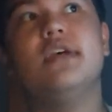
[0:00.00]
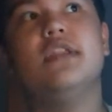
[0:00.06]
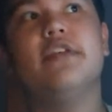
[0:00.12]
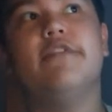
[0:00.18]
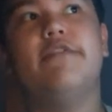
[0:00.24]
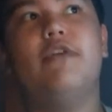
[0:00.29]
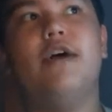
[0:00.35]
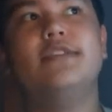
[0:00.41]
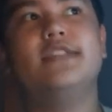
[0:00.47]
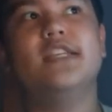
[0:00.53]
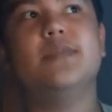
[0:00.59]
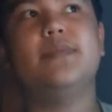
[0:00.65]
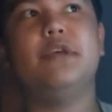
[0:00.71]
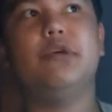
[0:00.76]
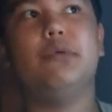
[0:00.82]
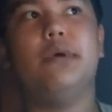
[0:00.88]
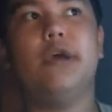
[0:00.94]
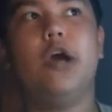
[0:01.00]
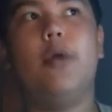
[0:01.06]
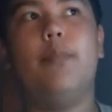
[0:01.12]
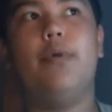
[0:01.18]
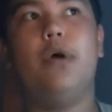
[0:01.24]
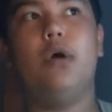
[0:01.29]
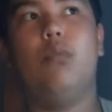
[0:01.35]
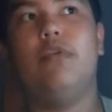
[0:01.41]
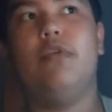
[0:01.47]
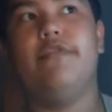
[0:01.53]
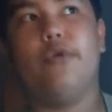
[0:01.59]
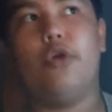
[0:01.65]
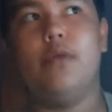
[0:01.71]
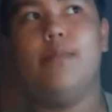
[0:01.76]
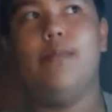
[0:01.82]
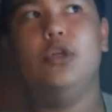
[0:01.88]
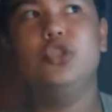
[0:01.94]
the Flex is PoE output with
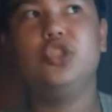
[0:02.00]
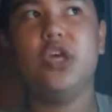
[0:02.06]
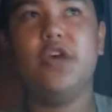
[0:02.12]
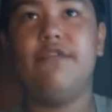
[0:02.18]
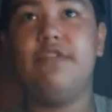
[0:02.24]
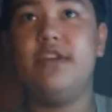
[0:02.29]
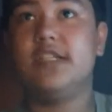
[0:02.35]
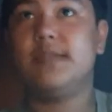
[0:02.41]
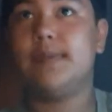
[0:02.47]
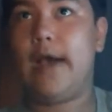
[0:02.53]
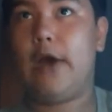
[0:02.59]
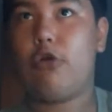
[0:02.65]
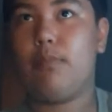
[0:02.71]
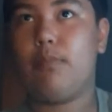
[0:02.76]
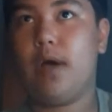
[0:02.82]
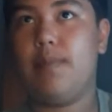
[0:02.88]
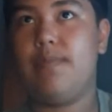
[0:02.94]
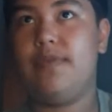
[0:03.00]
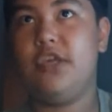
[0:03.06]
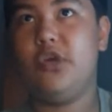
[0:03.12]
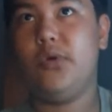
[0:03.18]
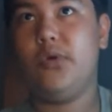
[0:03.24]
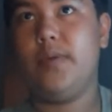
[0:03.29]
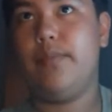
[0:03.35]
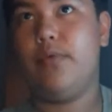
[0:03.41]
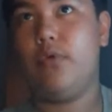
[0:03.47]
varying budget if it is powered by PoE